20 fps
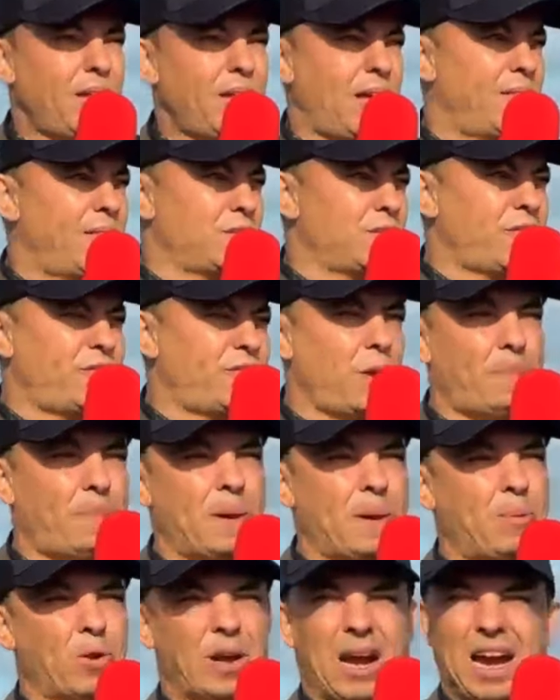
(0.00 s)
And there's a few
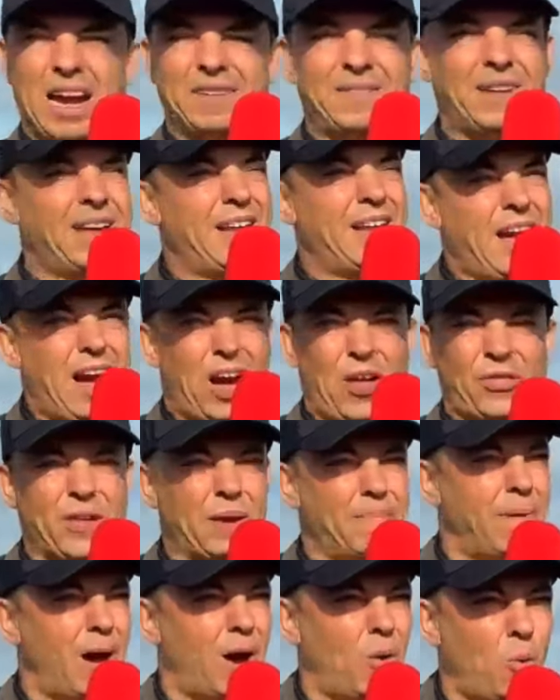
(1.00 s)
people going, I
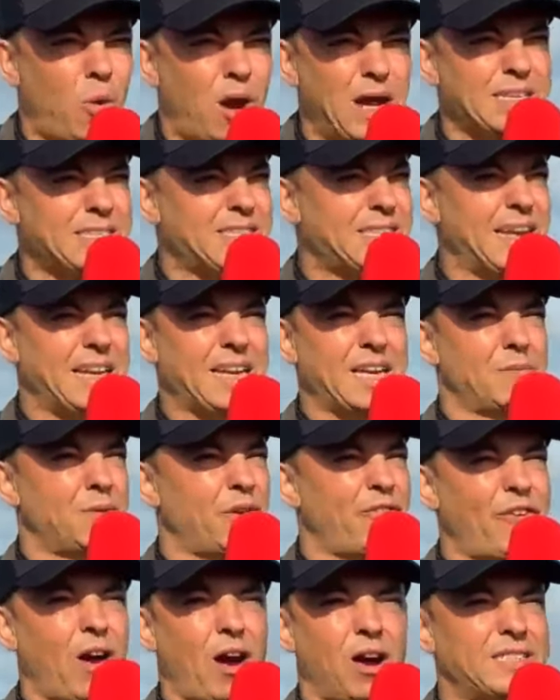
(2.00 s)
think Marc White's taken him
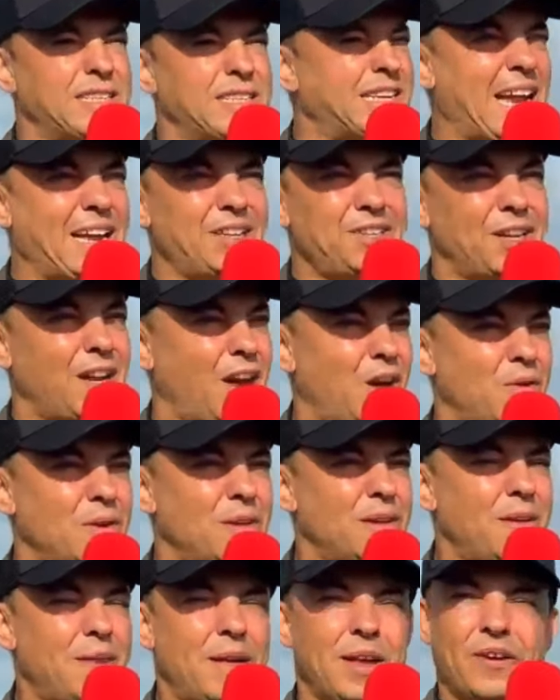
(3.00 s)
as far as he can, you know.
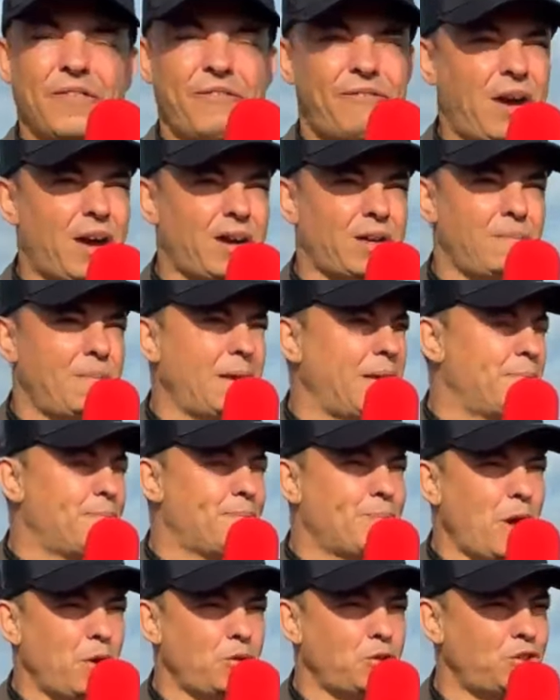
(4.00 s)
Fuck me.
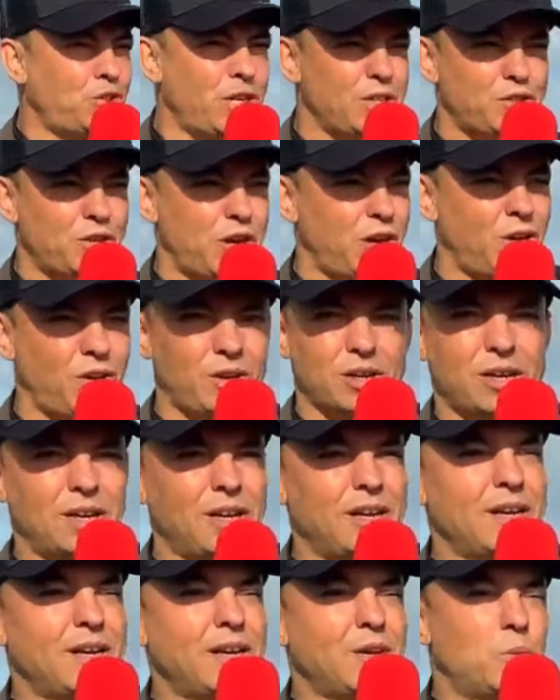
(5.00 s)
No shit, Sherlock.
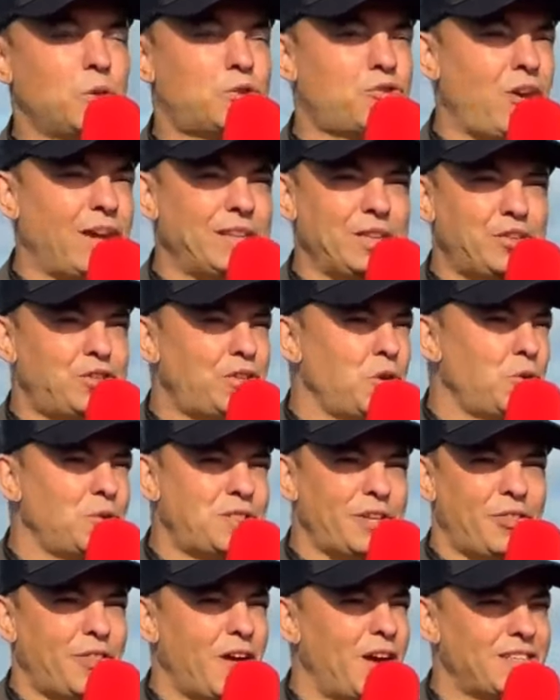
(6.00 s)
We're training
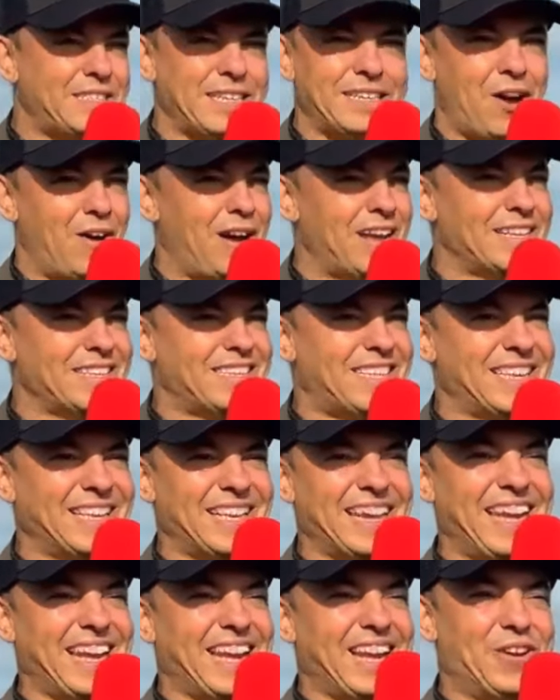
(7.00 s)
Tuesday, Thursday nights
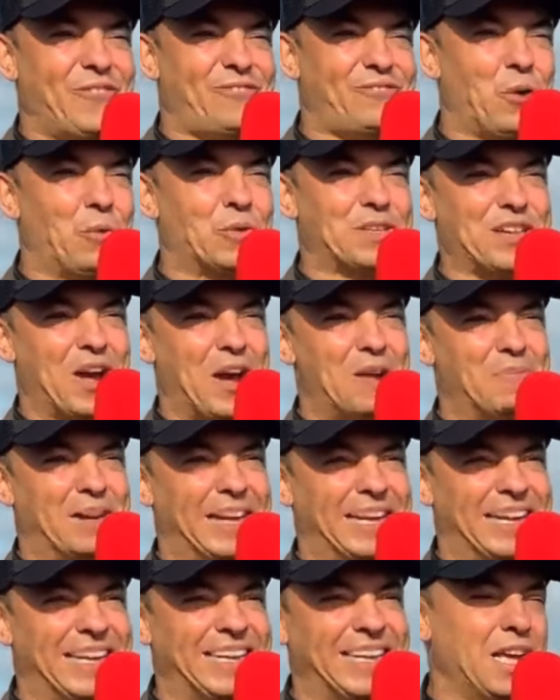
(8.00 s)
in a full-time
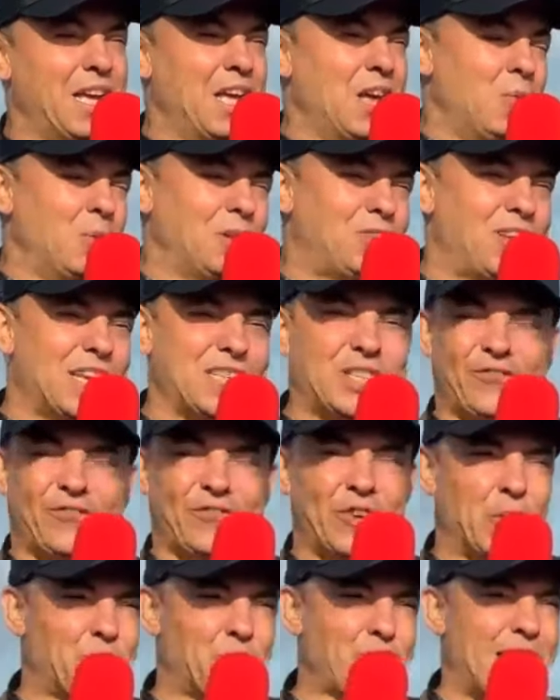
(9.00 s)
league with
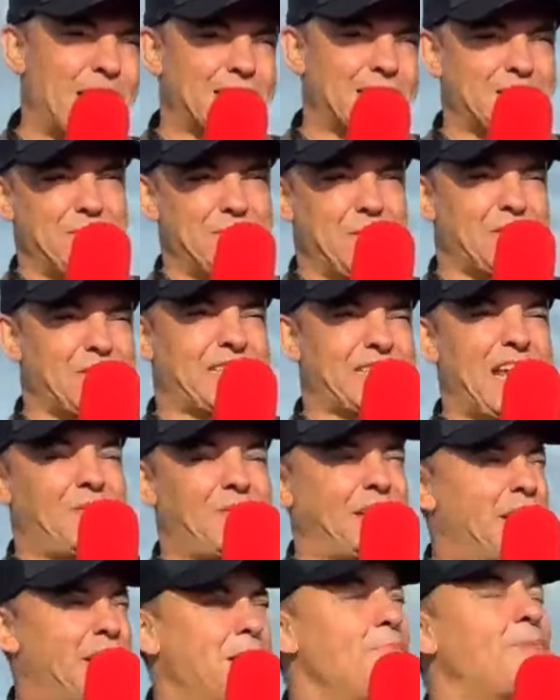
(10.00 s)
Chesterfield, Wrexham, Notts
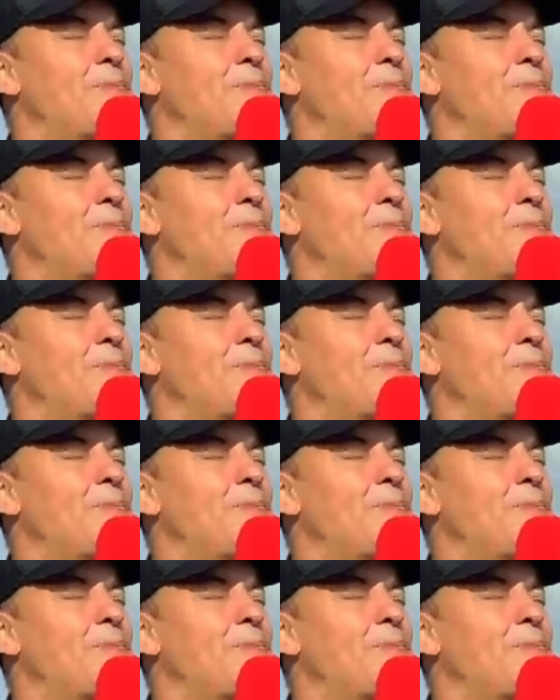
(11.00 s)
County.